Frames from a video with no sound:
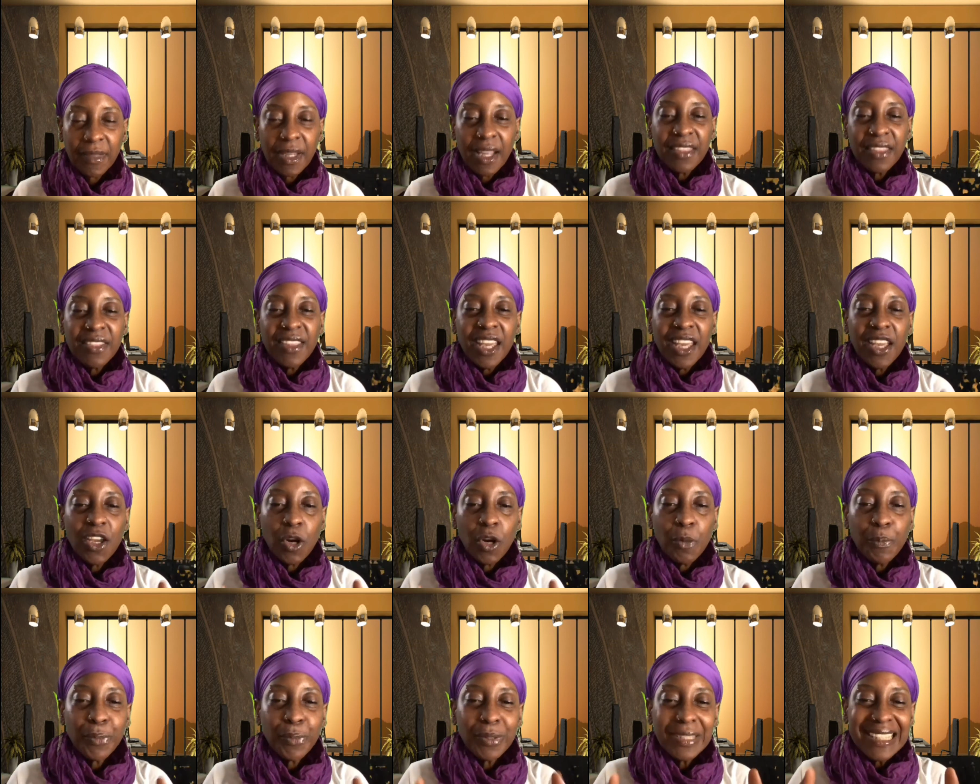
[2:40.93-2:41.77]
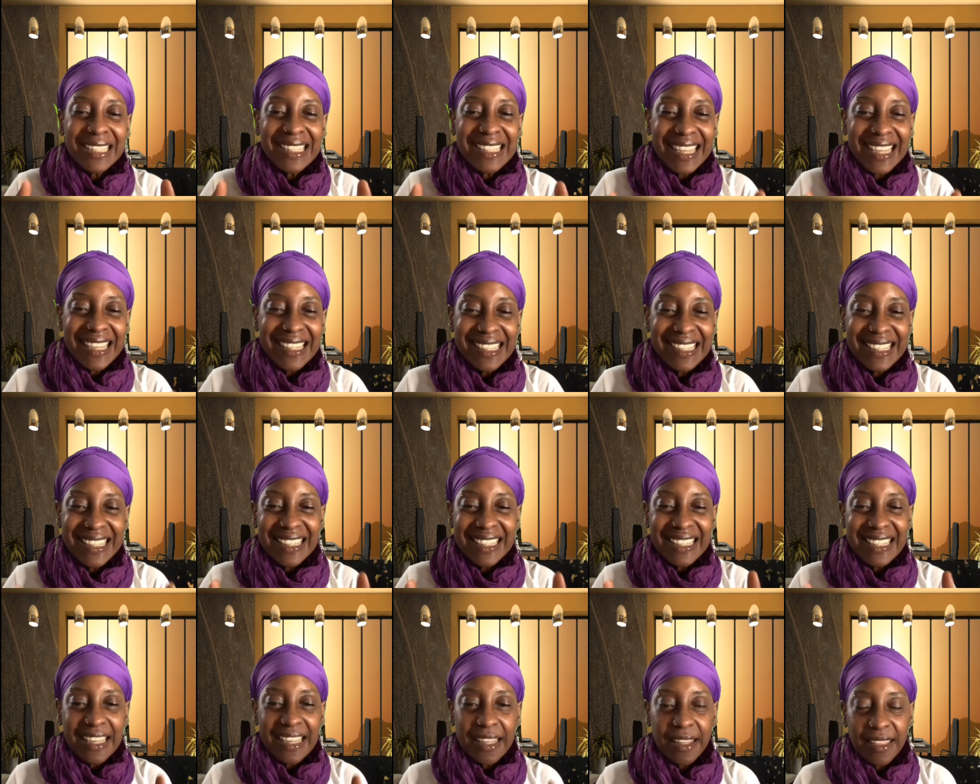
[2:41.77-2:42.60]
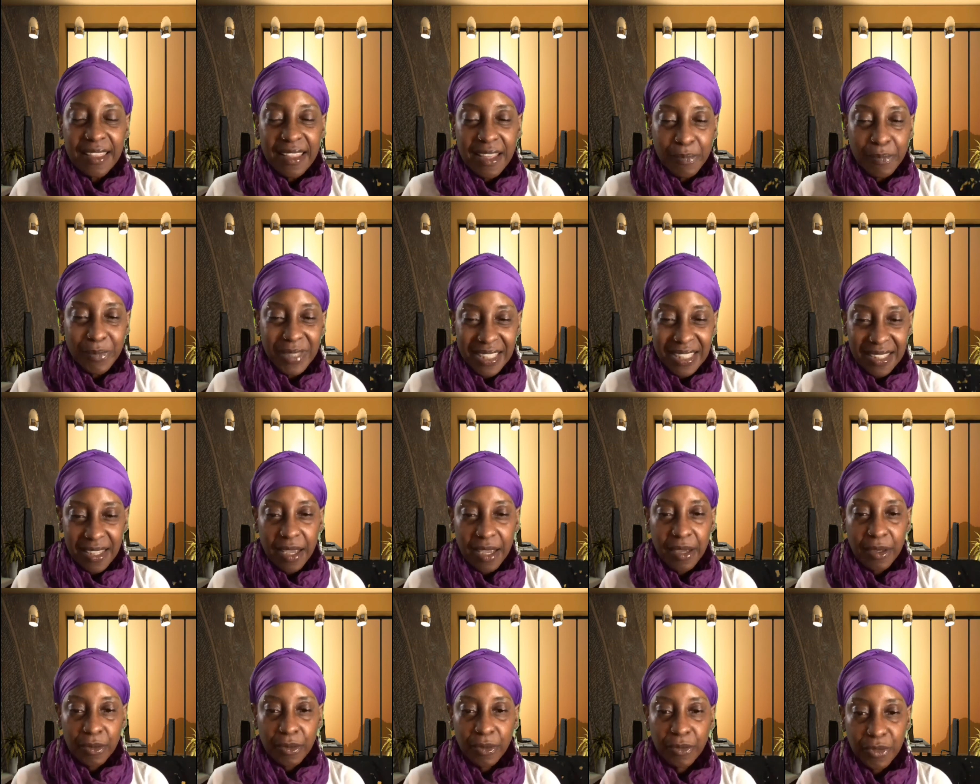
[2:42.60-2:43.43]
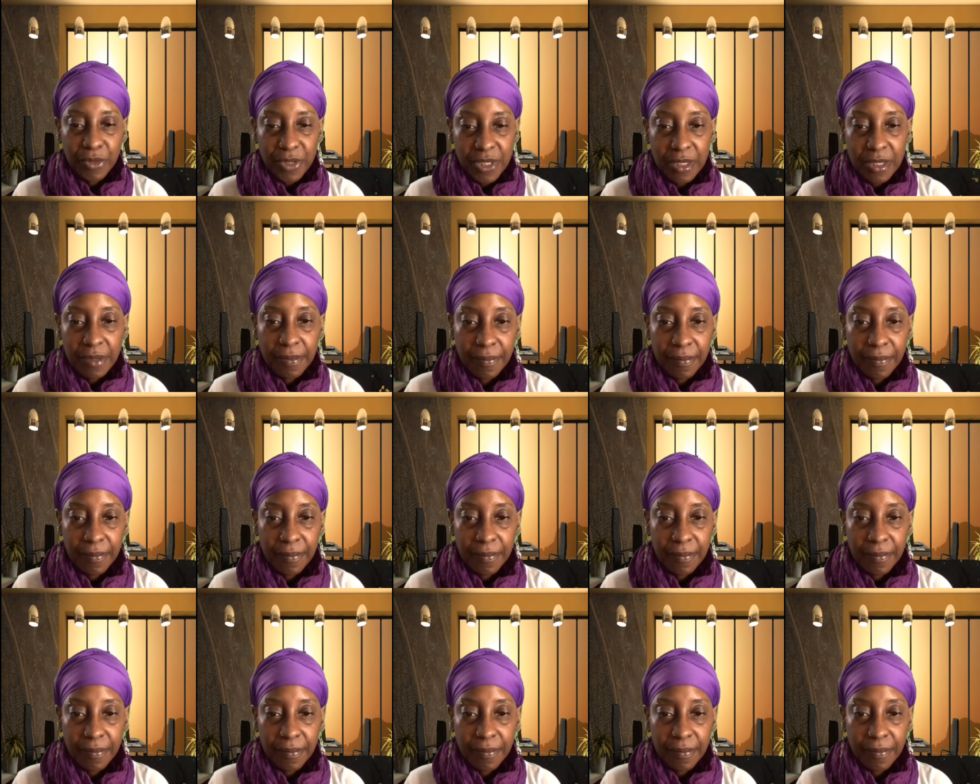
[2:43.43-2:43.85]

they are presenting themselves